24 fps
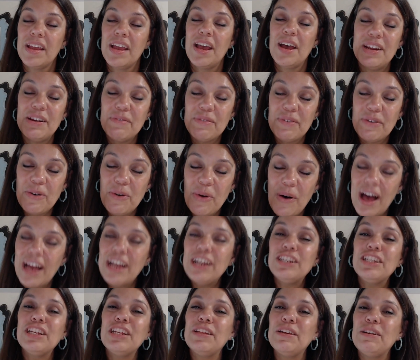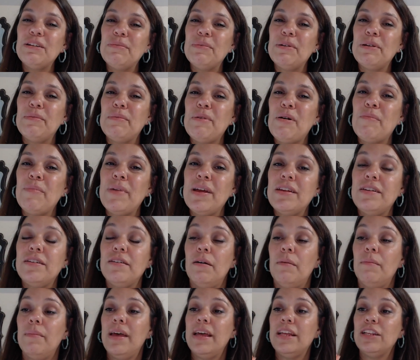It requires a little bit of
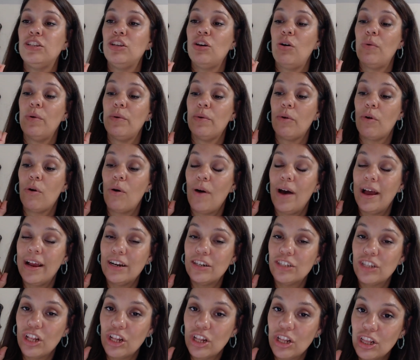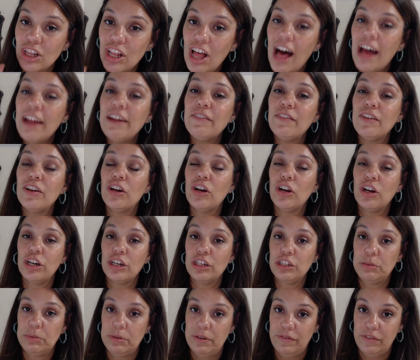momentum, and so it requires a lot of
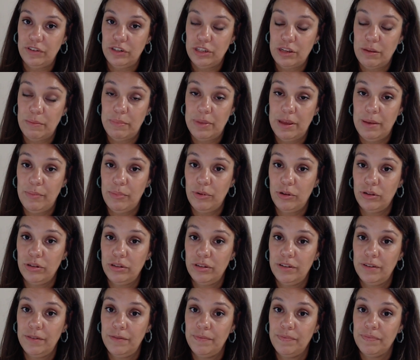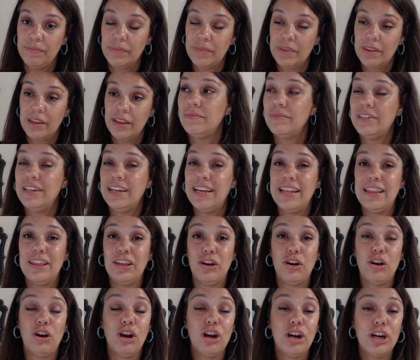encouragement for some people to get the
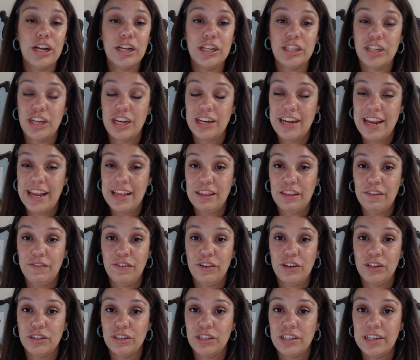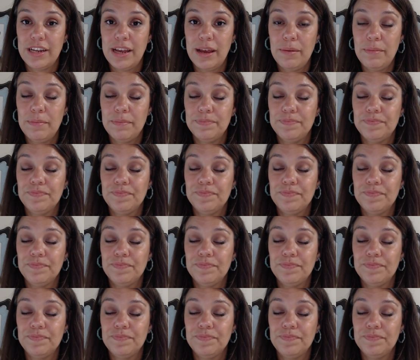courage to take the first step.